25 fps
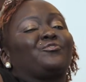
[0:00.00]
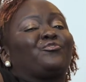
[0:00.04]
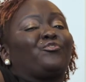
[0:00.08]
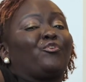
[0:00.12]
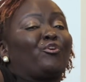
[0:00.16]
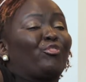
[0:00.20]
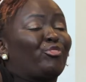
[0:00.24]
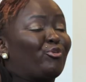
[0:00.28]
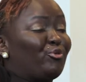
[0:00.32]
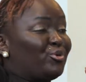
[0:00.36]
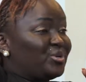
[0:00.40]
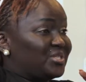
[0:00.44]

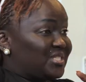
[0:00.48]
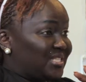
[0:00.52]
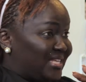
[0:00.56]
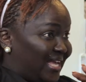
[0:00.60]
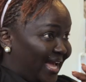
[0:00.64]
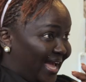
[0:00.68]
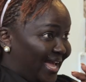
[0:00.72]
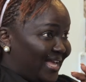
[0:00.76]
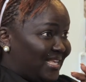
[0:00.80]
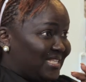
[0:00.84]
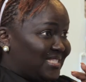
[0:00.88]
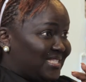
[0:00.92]
for those
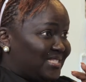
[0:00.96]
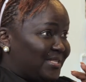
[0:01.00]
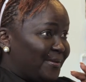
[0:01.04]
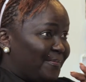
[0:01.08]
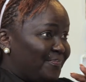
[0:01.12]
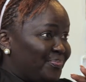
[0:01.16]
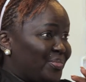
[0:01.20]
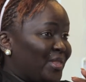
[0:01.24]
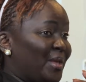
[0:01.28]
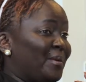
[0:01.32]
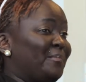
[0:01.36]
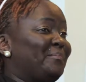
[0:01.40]
guys,
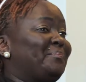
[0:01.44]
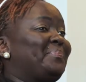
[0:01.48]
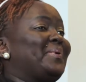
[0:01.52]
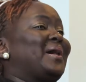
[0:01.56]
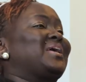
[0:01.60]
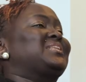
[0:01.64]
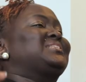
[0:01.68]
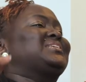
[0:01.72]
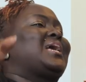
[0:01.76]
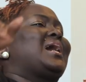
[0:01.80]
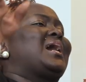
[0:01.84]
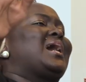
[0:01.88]

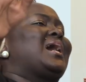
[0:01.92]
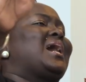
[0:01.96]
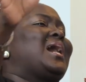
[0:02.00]
but